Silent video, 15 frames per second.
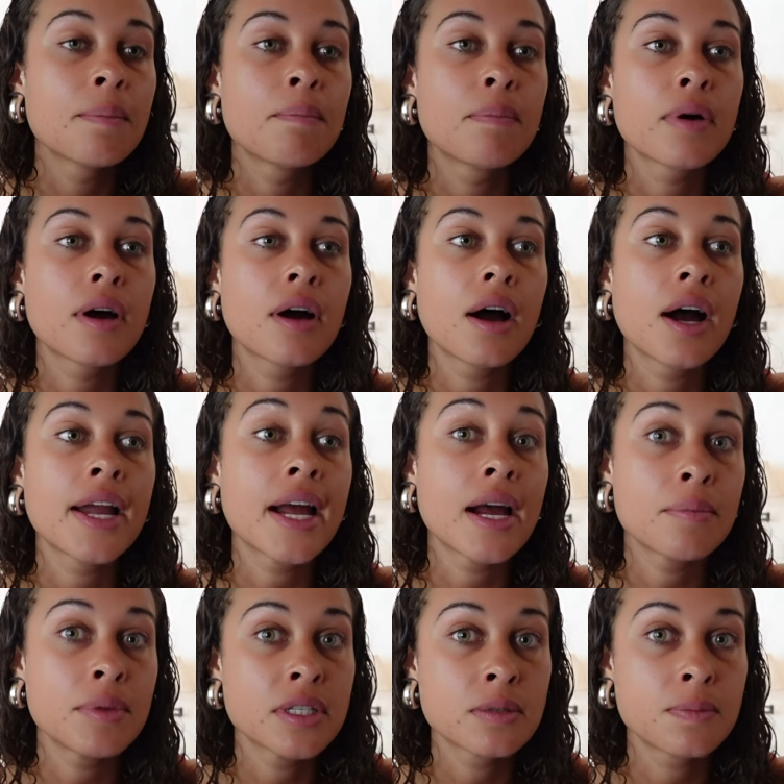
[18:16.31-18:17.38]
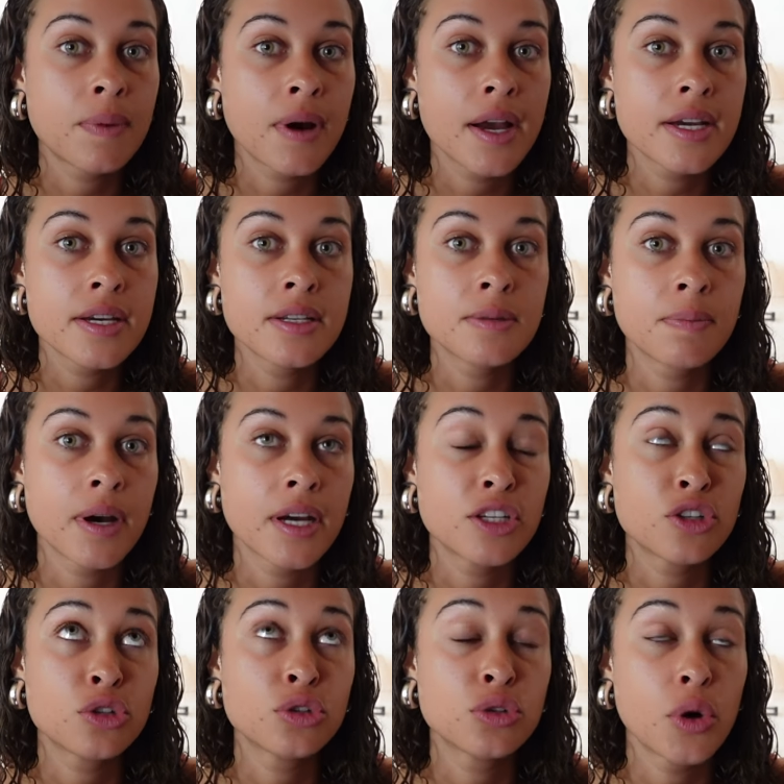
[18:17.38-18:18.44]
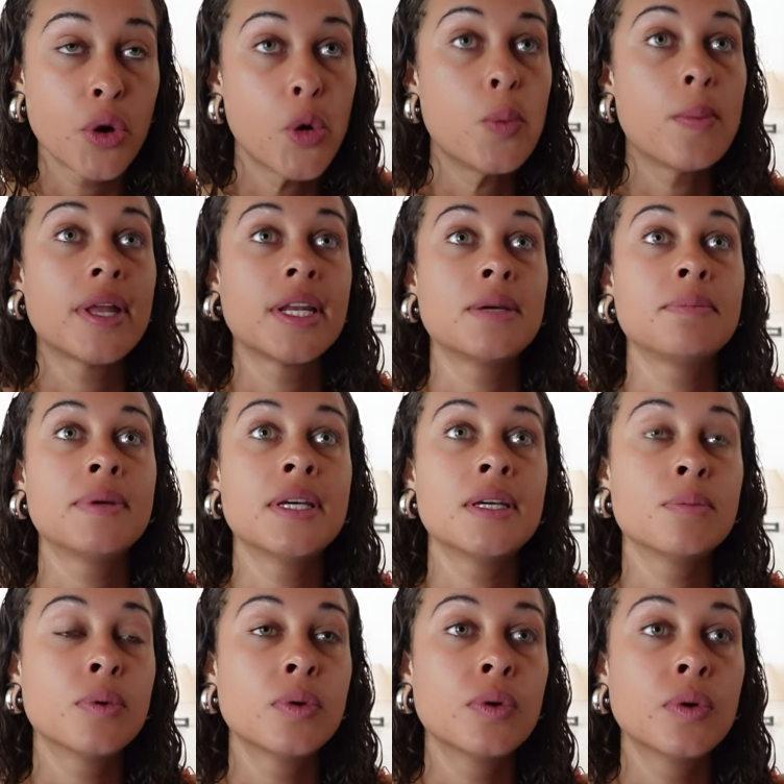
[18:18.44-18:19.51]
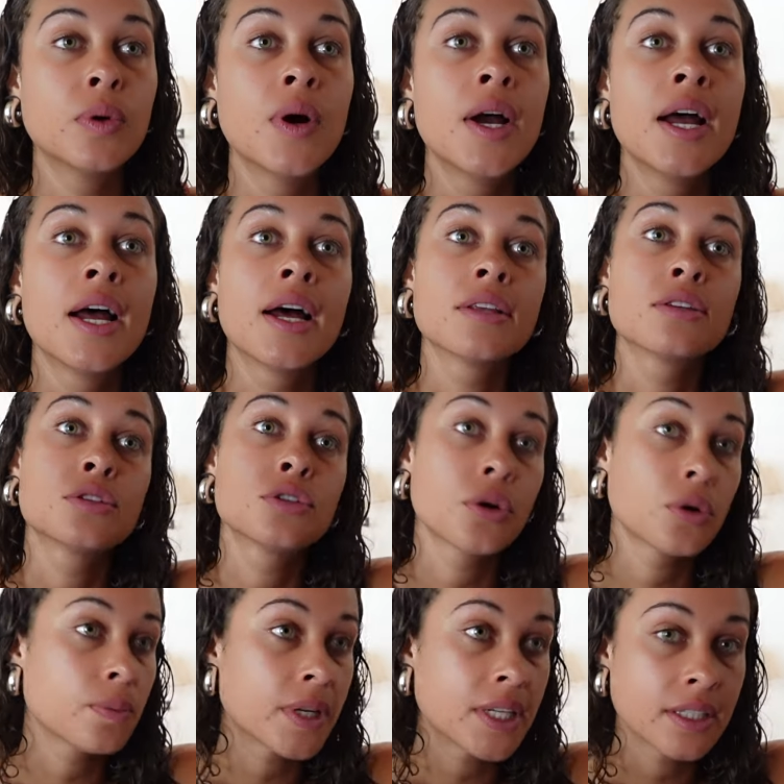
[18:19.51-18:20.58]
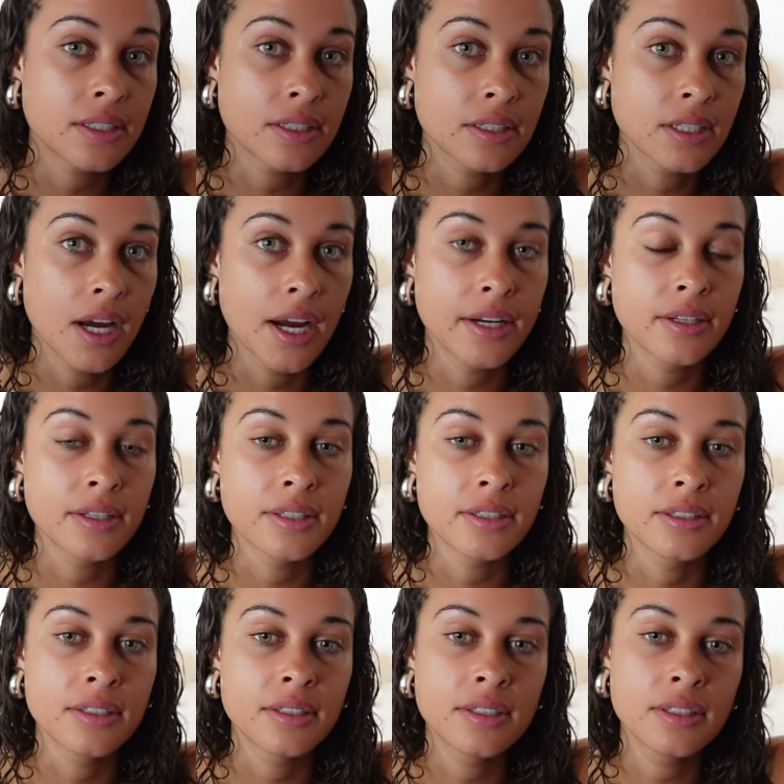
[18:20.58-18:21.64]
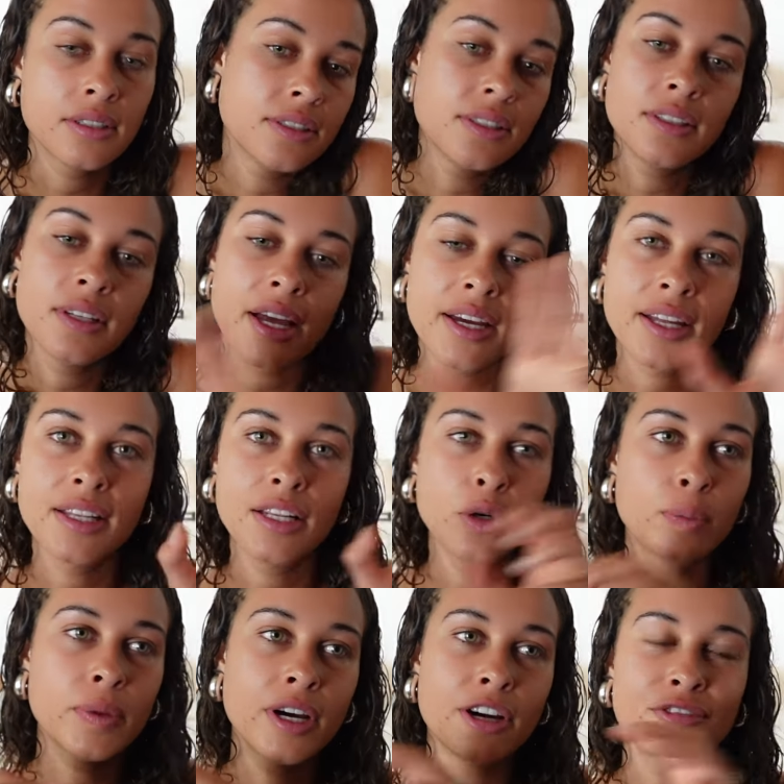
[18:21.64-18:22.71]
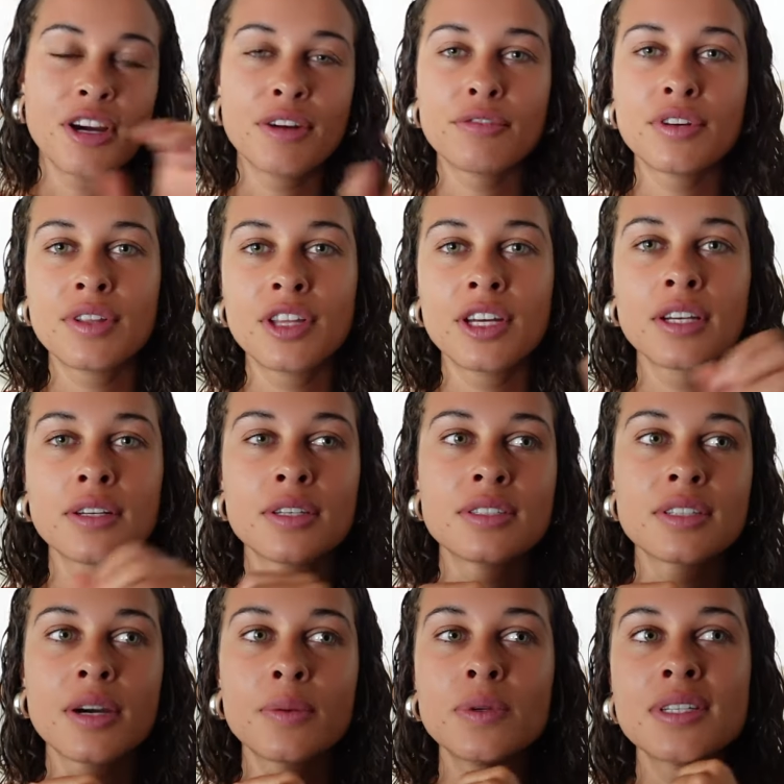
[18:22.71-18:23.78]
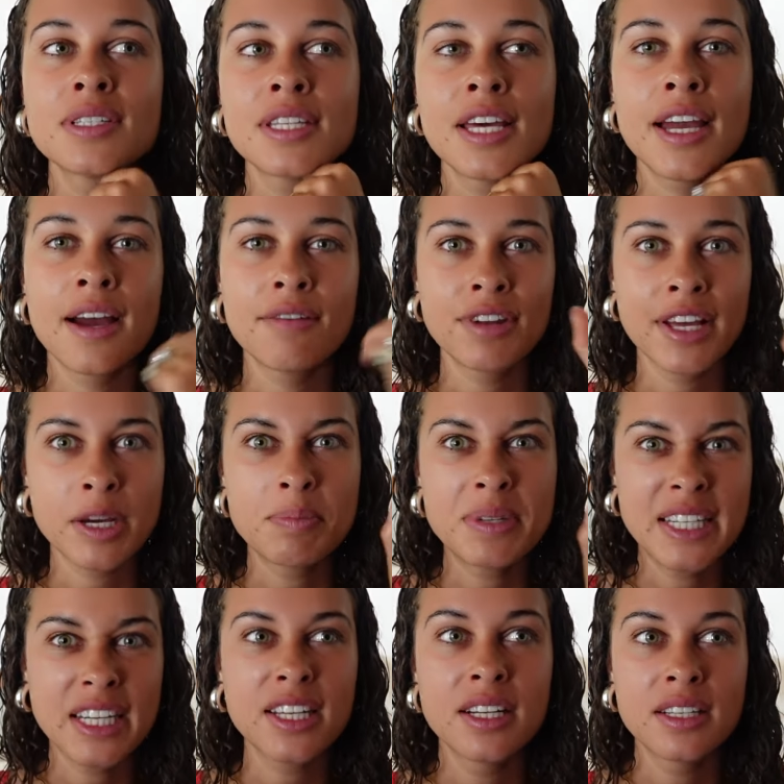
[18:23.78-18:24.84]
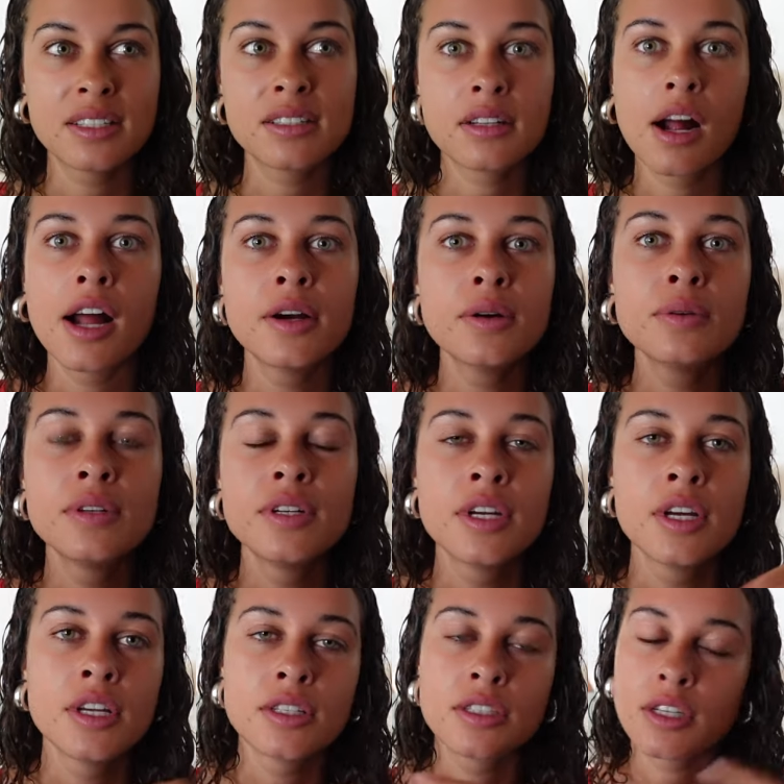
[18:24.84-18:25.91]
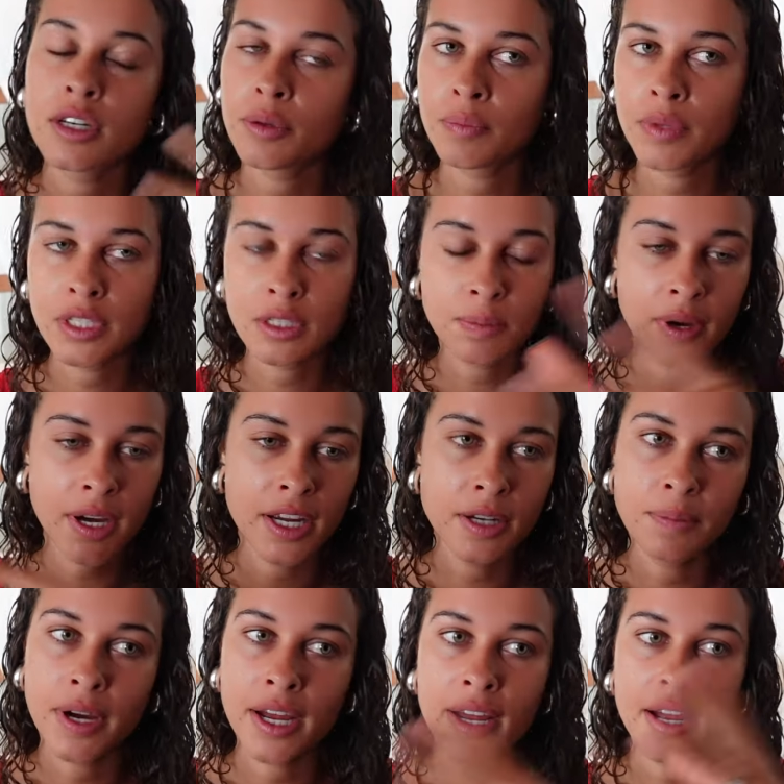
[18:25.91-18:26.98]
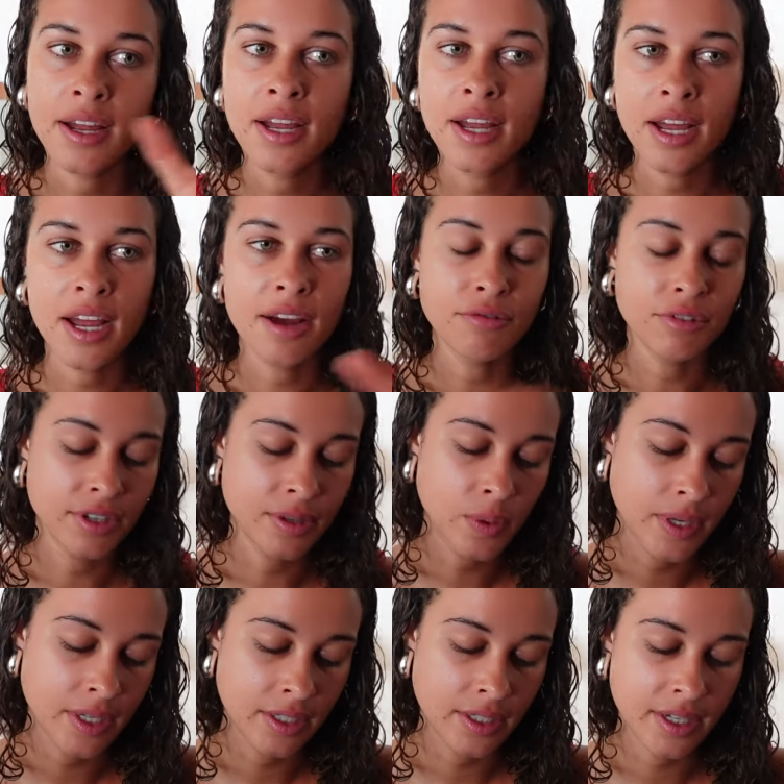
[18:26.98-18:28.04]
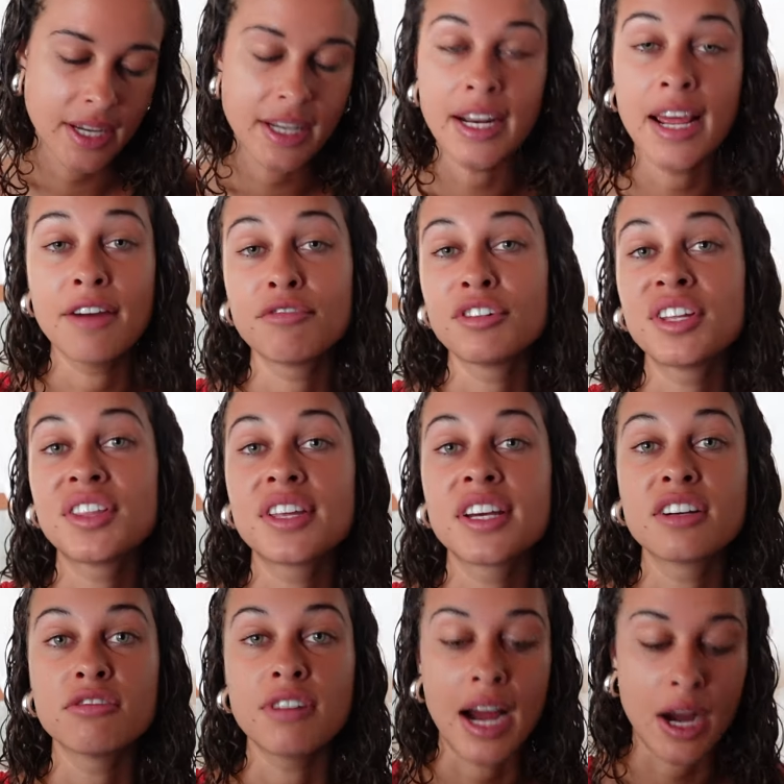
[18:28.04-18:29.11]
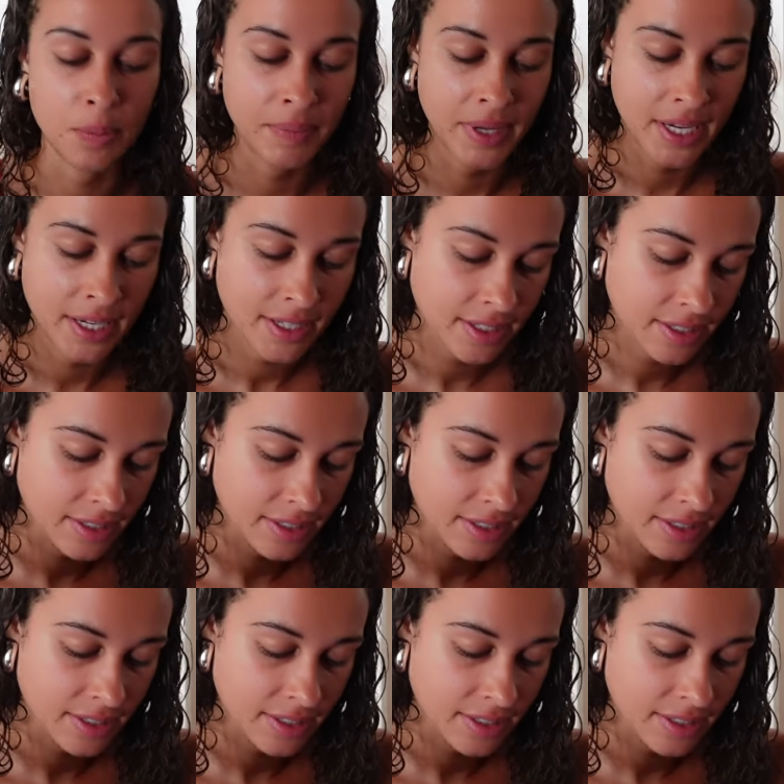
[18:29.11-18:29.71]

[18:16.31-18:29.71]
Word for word: but I am inspired by so many people, so many designers, like a little bit of everything because I wouldn't say I have like a particular style, so I'm inspired by everyone and everything around me.